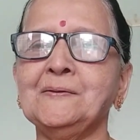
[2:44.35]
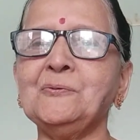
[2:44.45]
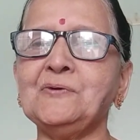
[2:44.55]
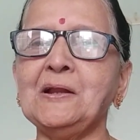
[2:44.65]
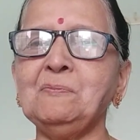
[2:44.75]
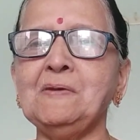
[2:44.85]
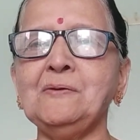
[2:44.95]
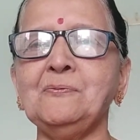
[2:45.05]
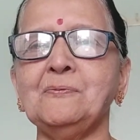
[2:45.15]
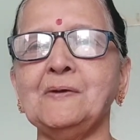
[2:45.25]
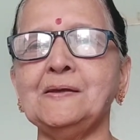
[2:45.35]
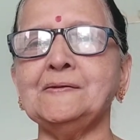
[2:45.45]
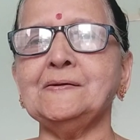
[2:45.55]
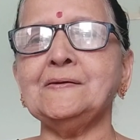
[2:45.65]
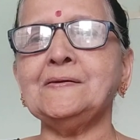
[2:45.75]
Now tell me
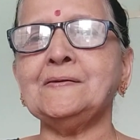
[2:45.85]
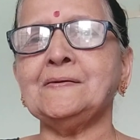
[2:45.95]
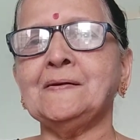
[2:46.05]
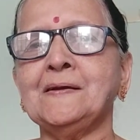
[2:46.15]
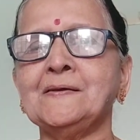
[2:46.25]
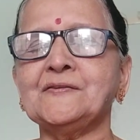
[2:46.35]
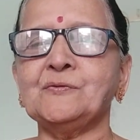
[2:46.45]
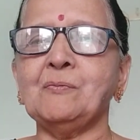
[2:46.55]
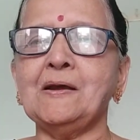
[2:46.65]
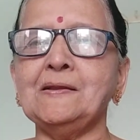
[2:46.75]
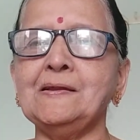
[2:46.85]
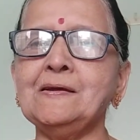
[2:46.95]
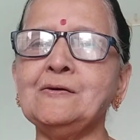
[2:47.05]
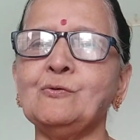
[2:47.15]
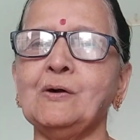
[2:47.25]
whether
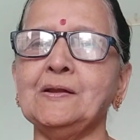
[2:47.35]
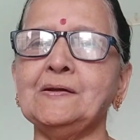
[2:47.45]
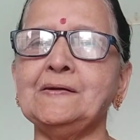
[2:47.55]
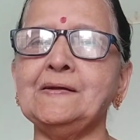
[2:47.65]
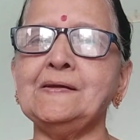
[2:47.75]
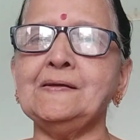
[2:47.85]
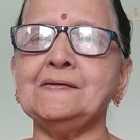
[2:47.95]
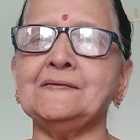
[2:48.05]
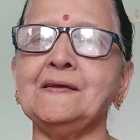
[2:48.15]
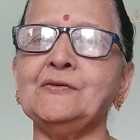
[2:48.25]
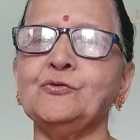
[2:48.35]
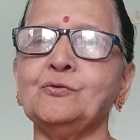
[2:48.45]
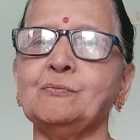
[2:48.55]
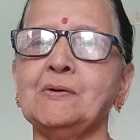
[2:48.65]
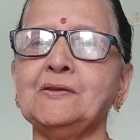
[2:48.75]
smiling quality is a
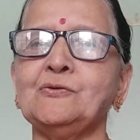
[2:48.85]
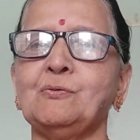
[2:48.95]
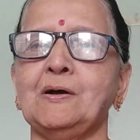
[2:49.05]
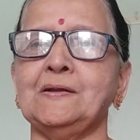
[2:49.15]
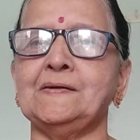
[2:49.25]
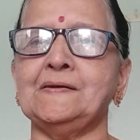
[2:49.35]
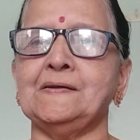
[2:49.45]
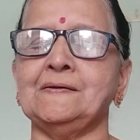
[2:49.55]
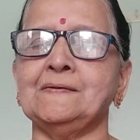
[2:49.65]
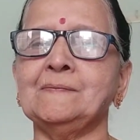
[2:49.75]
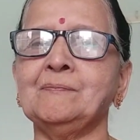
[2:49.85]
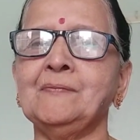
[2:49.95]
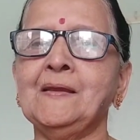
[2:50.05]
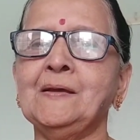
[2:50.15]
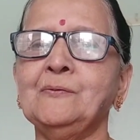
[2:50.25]
human quality.
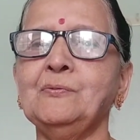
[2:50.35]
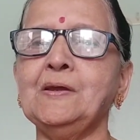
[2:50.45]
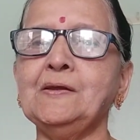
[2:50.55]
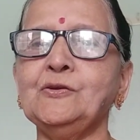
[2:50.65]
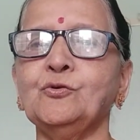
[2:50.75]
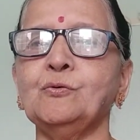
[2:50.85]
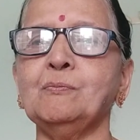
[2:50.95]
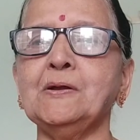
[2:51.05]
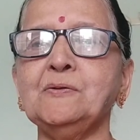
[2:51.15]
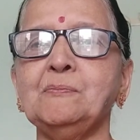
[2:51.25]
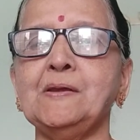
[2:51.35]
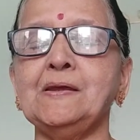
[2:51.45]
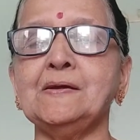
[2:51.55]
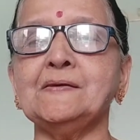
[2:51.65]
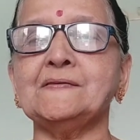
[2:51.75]
We human
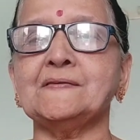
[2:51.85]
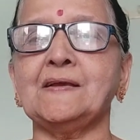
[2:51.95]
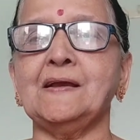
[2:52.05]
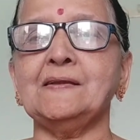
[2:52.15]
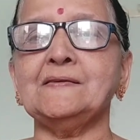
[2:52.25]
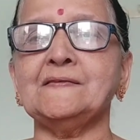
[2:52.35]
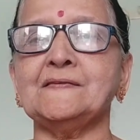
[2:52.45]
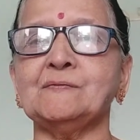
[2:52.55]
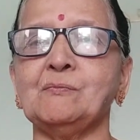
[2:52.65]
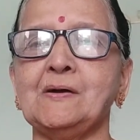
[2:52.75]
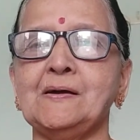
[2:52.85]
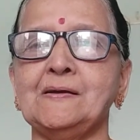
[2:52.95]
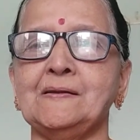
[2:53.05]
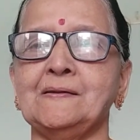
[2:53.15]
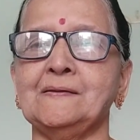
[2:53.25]
beings can
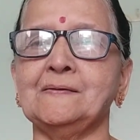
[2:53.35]
smile.